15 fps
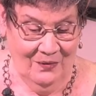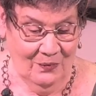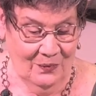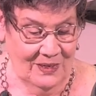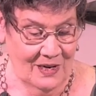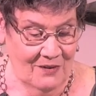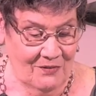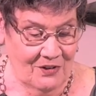
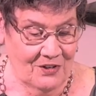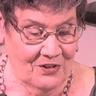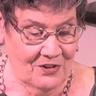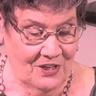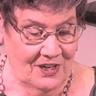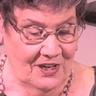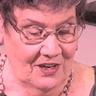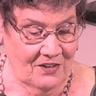Whatever your
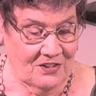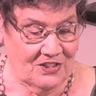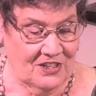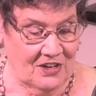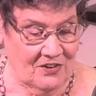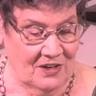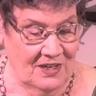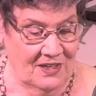years,
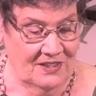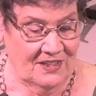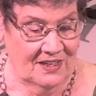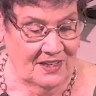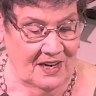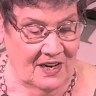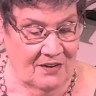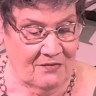there is
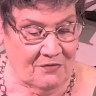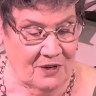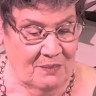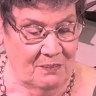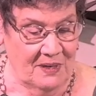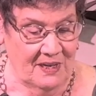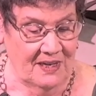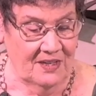in every
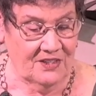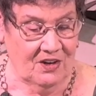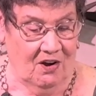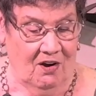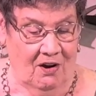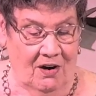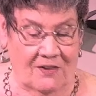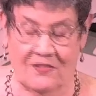being's
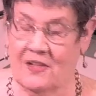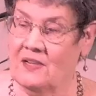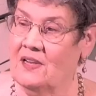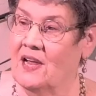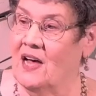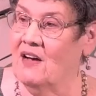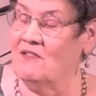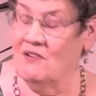heart the
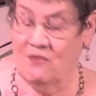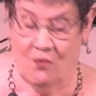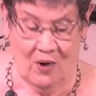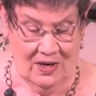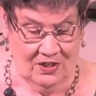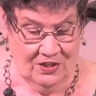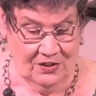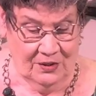love of
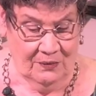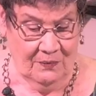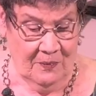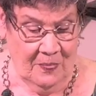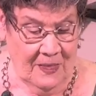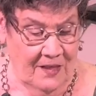wonder,